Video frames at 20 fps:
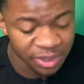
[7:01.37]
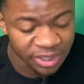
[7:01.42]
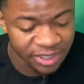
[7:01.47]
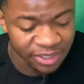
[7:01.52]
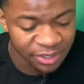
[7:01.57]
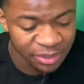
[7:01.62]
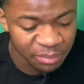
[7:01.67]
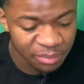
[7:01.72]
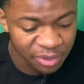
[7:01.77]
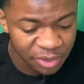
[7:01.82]
to hear
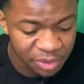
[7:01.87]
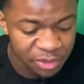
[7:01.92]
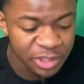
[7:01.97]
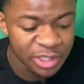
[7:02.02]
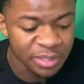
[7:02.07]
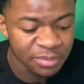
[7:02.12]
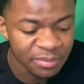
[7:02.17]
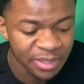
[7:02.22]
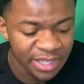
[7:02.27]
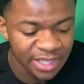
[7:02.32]
the
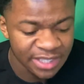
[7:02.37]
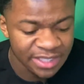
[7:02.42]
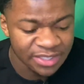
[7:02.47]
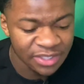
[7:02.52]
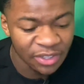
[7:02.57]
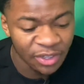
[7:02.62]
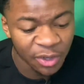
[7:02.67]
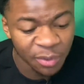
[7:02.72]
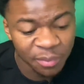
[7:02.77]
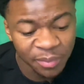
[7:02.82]
music, man. So,
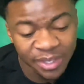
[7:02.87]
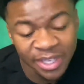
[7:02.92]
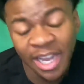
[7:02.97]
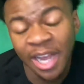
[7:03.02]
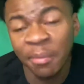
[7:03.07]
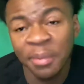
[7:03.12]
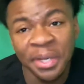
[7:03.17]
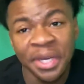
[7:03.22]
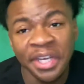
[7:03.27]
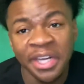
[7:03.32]
don't be
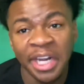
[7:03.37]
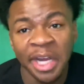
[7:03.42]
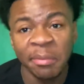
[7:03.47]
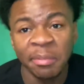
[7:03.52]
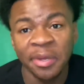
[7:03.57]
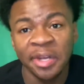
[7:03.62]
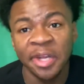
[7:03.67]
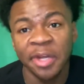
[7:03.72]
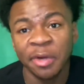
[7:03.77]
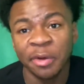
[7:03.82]
commenting down
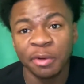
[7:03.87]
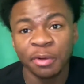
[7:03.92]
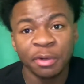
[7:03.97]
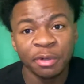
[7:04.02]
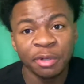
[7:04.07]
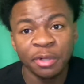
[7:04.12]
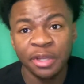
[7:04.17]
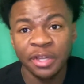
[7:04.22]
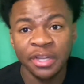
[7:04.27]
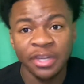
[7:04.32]
below.
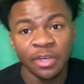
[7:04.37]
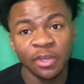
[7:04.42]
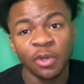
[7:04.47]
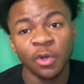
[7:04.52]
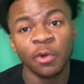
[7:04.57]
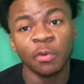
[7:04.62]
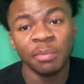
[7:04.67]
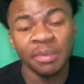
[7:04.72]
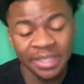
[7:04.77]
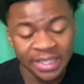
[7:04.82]

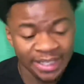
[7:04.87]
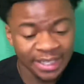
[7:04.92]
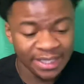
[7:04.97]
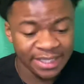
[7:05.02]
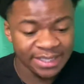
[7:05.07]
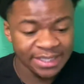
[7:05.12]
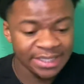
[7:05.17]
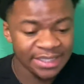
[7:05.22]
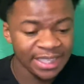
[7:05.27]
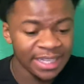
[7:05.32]
No B
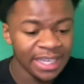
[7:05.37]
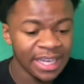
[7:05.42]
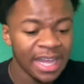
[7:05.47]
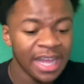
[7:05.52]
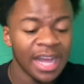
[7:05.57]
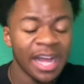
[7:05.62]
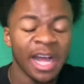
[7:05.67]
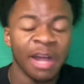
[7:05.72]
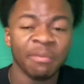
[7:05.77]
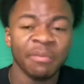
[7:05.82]
S.
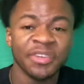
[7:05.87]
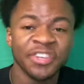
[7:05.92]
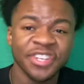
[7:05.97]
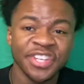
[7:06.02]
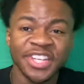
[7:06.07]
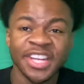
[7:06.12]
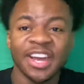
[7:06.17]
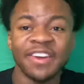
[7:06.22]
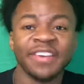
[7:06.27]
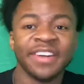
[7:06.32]
I'm going to see
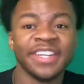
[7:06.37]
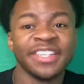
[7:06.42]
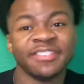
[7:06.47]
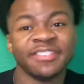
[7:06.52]
y'all next